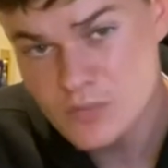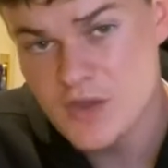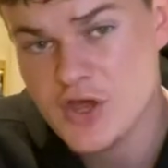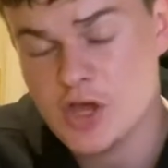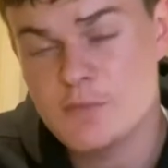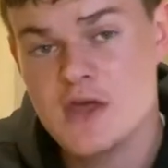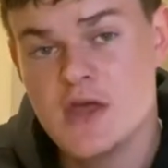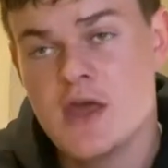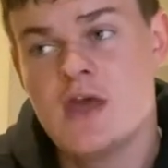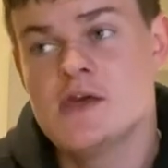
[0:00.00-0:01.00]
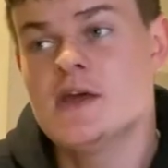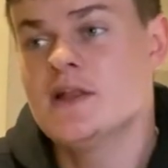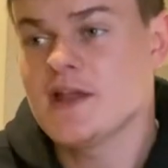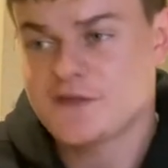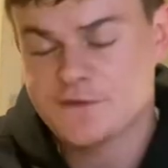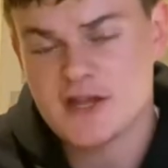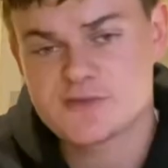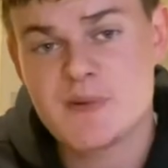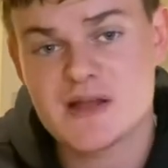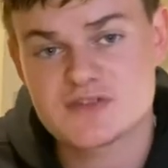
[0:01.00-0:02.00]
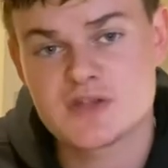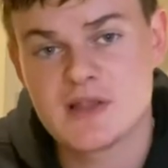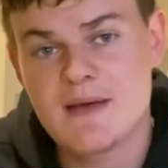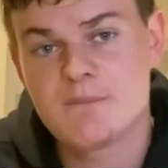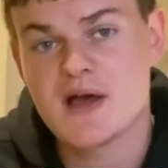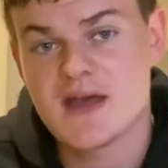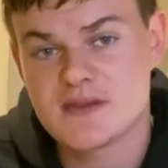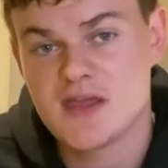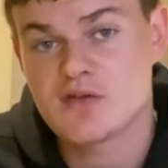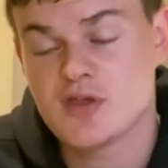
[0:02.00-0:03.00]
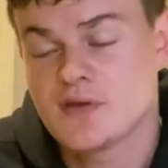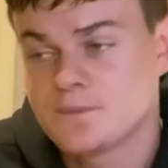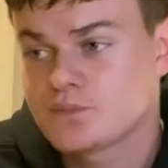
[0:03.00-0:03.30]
let's flash back to the Lampard area.